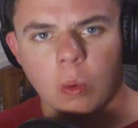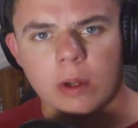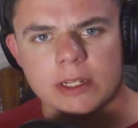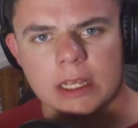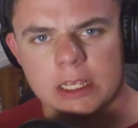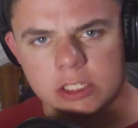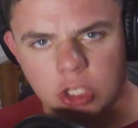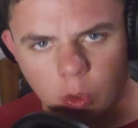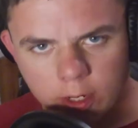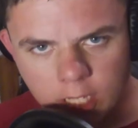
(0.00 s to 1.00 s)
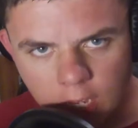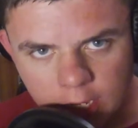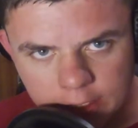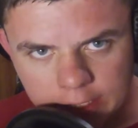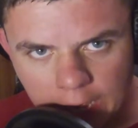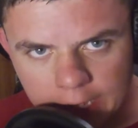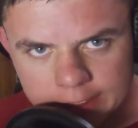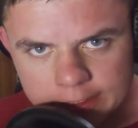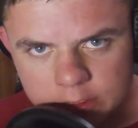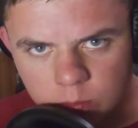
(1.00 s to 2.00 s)
What is going on,
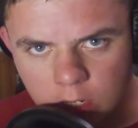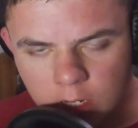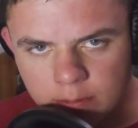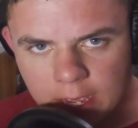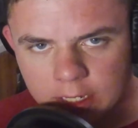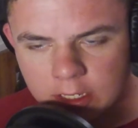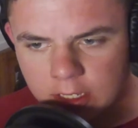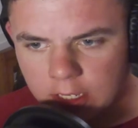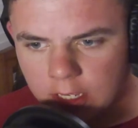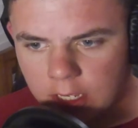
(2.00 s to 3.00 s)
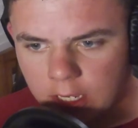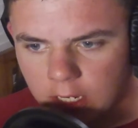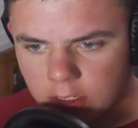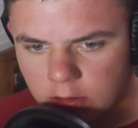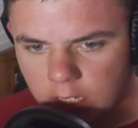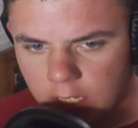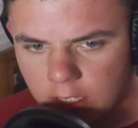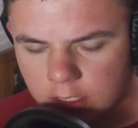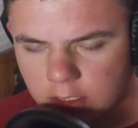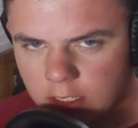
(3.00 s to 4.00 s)
guys? Welcome back. And today,
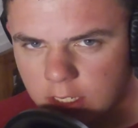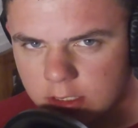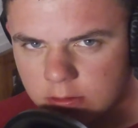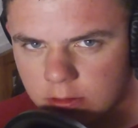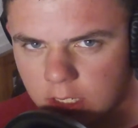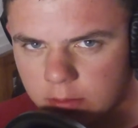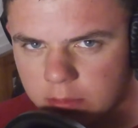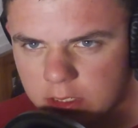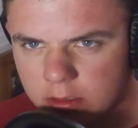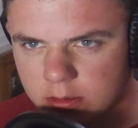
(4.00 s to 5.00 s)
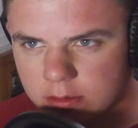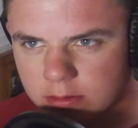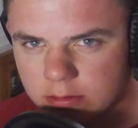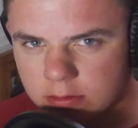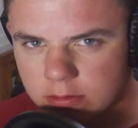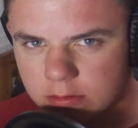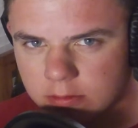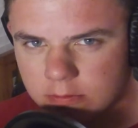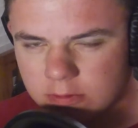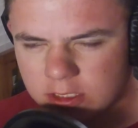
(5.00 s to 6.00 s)
can you guess what I built?
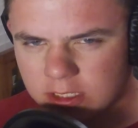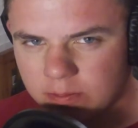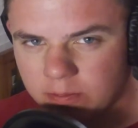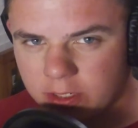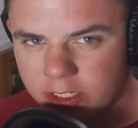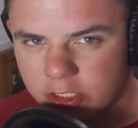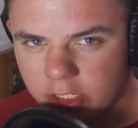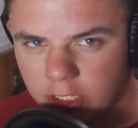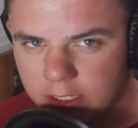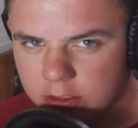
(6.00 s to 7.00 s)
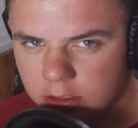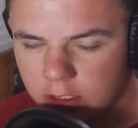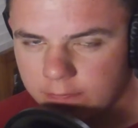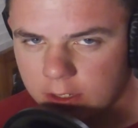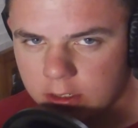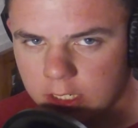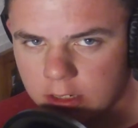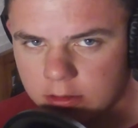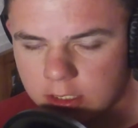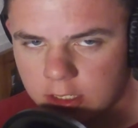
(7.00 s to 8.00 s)
Well, I'm pretty sure you guys already found
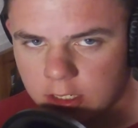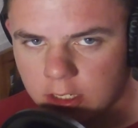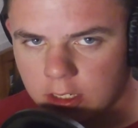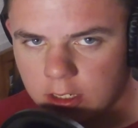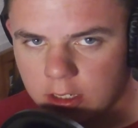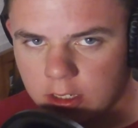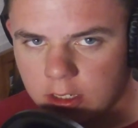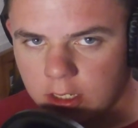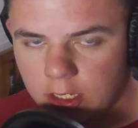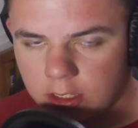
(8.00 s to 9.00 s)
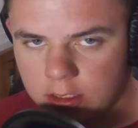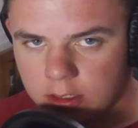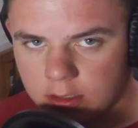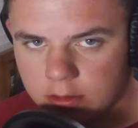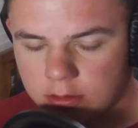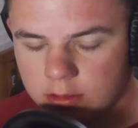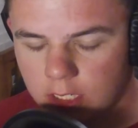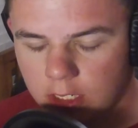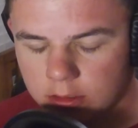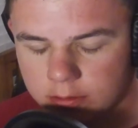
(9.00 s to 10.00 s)
out in the
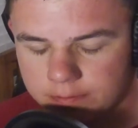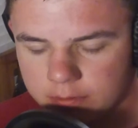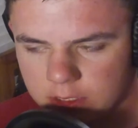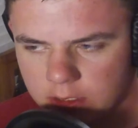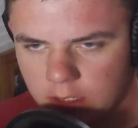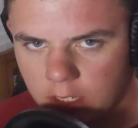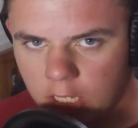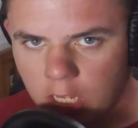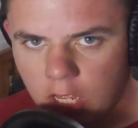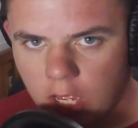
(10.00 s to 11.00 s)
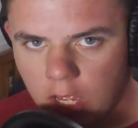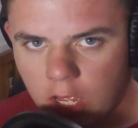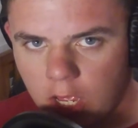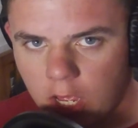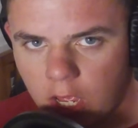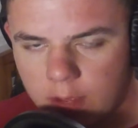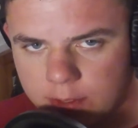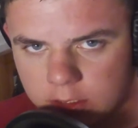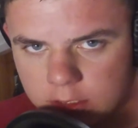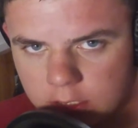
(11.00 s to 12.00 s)
title. I
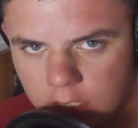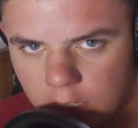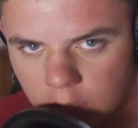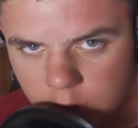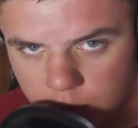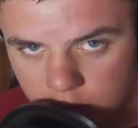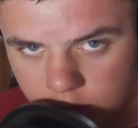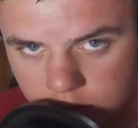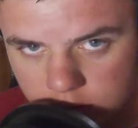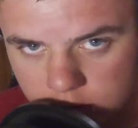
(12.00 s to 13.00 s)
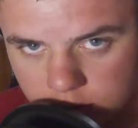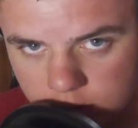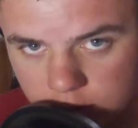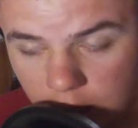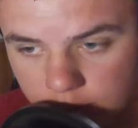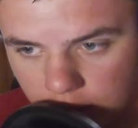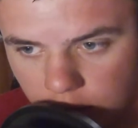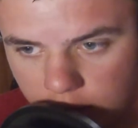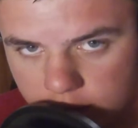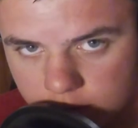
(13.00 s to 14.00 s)
built a Dutch Bros in
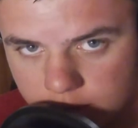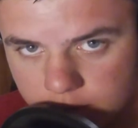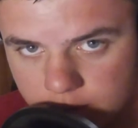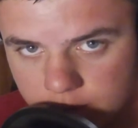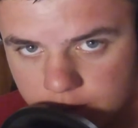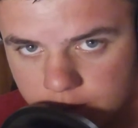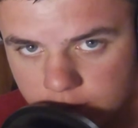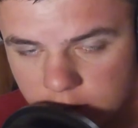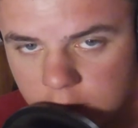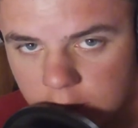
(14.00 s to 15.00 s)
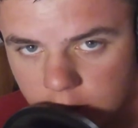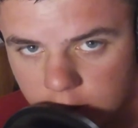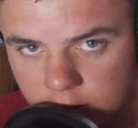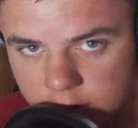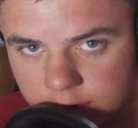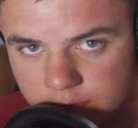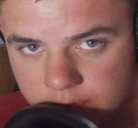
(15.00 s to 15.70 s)
Minecraft. Let's get into this.